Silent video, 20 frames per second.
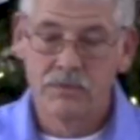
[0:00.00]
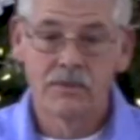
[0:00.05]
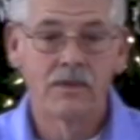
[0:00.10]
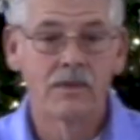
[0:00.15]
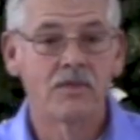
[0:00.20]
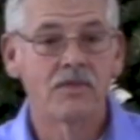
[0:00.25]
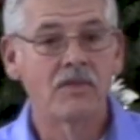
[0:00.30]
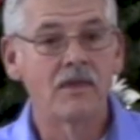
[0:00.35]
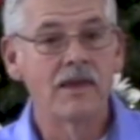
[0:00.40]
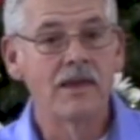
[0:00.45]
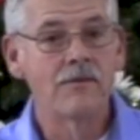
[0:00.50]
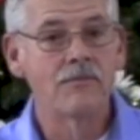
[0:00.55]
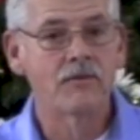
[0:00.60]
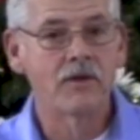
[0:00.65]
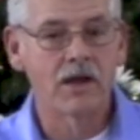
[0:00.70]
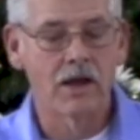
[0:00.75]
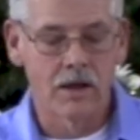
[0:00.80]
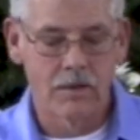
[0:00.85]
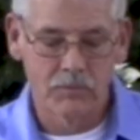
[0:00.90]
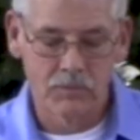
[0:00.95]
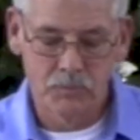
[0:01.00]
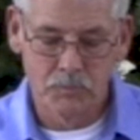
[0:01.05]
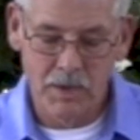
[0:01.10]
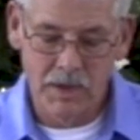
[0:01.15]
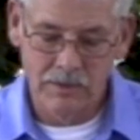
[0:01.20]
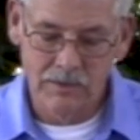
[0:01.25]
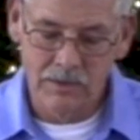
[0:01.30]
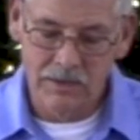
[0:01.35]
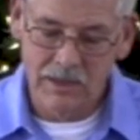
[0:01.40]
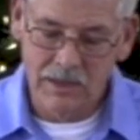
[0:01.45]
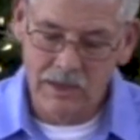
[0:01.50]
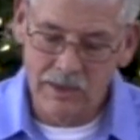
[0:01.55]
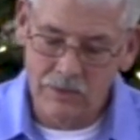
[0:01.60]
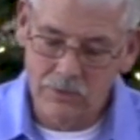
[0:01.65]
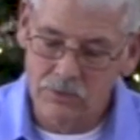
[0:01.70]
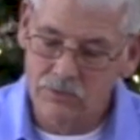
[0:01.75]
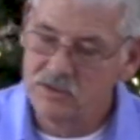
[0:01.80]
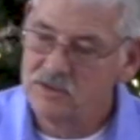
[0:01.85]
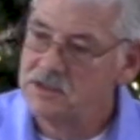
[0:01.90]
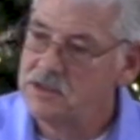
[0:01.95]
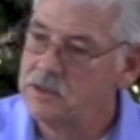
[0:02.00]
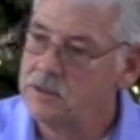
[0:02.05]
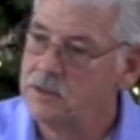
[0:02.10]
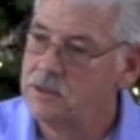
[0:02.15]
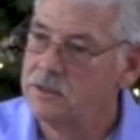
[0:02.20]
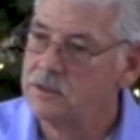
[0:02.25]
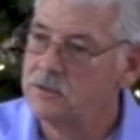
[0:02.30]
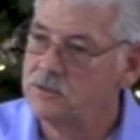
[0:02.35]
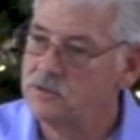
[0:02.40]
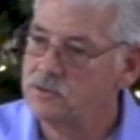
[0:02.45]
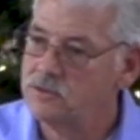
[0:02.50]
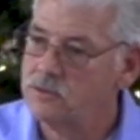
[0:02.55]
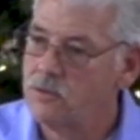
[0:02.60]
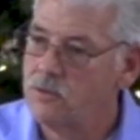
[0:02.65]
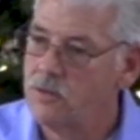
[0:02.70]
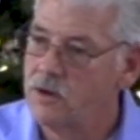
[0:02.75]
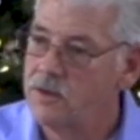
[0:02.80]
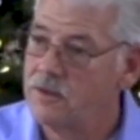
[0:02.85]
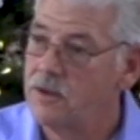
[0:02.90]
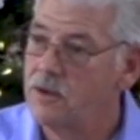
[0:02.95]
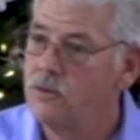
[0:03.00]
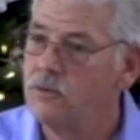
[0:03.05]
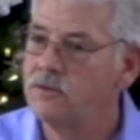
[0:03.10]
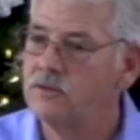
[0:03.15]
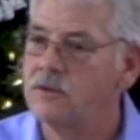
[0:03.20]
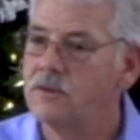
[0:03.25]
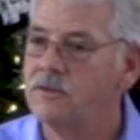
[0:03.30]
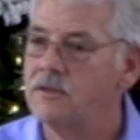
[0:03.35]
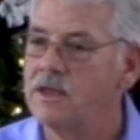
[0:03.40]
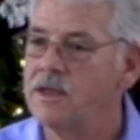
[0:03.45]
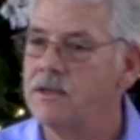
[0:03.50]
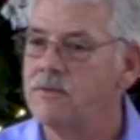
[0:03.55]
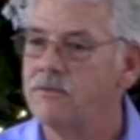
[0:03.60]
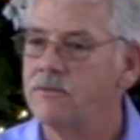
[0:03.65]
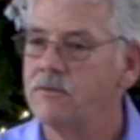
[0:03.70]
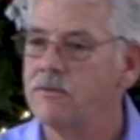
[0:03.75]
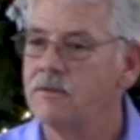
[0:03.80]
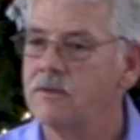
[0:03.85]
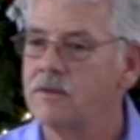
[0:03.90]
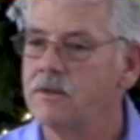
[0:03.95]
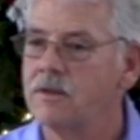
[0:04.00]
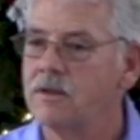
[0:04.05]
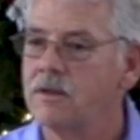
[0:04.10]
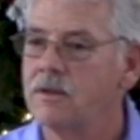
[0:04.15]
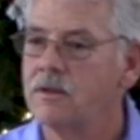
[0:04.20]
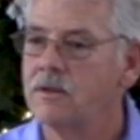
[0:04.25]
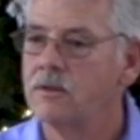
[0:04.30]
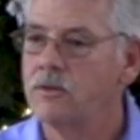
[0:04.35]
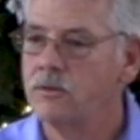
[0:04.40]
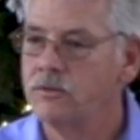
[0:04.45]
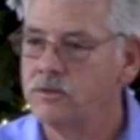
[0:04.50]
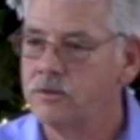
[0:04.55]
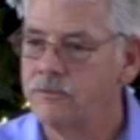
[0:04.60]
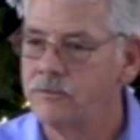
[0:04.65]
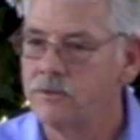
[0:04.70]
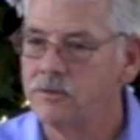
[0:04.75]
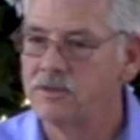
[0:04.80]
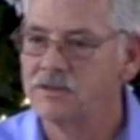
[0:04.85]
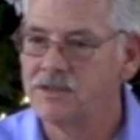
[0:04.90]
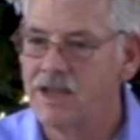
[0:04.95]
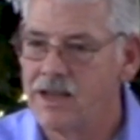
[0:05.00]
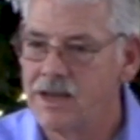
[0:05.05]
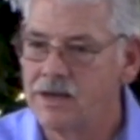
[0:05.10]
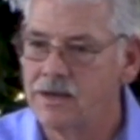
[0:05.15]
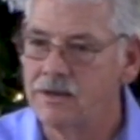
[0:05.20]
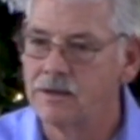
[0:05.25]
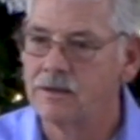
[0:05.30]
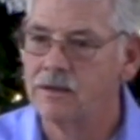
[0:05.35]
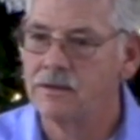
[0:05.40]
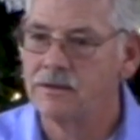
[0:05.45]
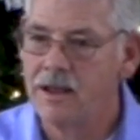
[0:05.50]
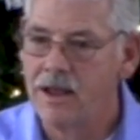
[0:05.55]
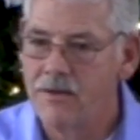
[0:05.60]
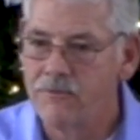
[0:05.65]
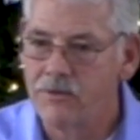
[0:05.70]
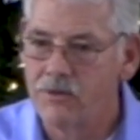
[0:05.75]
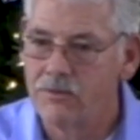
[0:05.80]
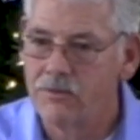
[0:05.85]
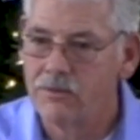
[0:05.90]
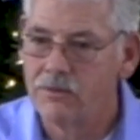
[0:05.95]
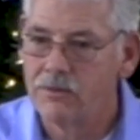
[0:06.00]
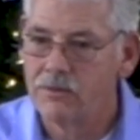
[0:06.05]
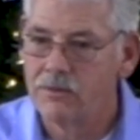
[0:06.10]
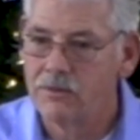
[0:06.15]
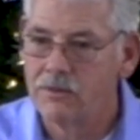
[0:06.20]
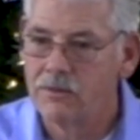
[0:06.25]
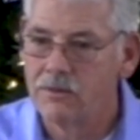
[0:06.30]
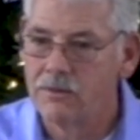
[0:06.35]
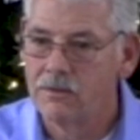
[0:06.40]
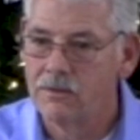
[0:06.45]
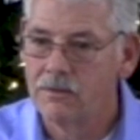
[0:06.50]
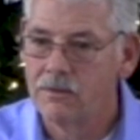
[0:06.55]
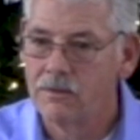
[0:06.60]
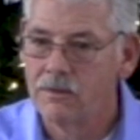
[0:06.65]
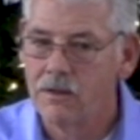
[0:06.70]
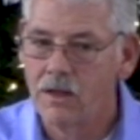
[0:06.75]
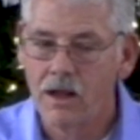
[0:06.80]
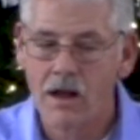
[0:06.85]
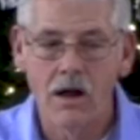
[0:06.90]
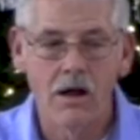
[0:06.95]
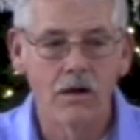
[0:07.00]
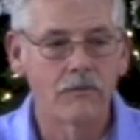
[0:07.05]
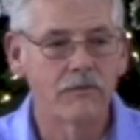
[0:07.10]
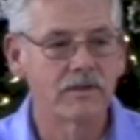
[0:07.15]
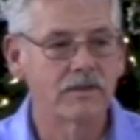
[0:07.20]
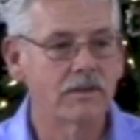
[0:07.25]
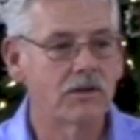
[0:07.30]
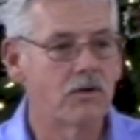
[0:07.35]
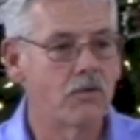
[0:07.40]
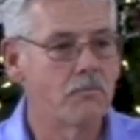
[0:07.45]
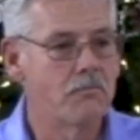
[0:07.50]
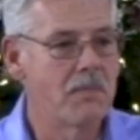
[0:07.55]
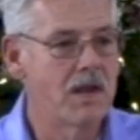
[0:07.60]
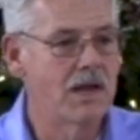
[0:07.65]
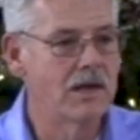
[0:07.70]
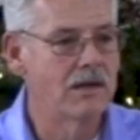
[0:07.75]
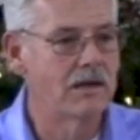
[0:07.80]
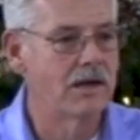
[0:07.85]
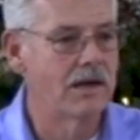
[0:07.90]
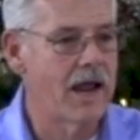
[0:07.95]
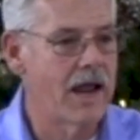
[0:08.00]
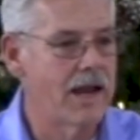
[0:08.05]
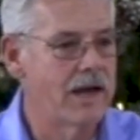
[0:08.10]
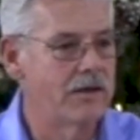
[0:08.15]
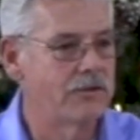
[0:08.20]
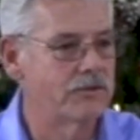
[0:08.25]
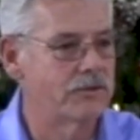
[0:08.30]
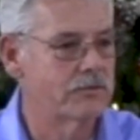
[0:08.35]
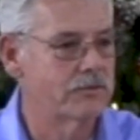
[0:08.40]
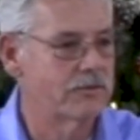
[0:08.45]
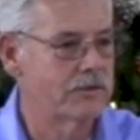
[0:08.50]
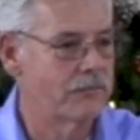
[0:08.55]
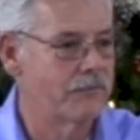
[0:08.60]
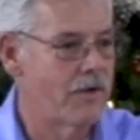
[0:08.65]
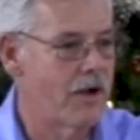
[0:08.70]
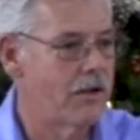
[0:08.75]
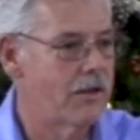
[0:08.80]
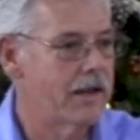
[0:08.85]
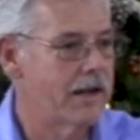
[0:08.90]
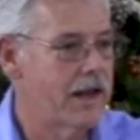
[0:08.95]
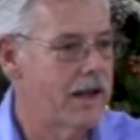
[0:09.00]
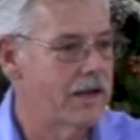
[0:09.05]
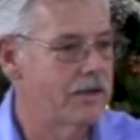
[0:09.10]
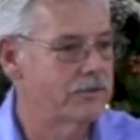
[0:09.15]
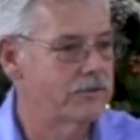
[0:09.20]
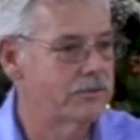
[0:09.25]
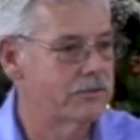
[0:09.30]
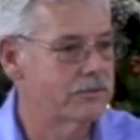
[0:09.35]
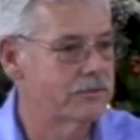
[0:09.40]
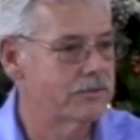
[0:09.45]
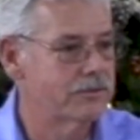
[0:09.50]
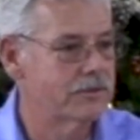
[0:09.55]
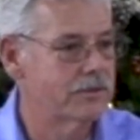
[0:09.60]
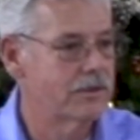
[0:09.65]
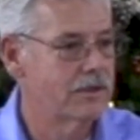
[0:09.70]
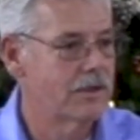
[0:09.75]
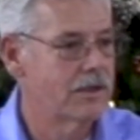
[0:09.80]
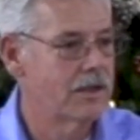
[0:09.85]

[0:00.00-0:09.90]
The thief comes but to kill, steal, and destroy. The, who's the thief? Lucifer, Satan, the devil. All of his little minion angels, the fallen angels.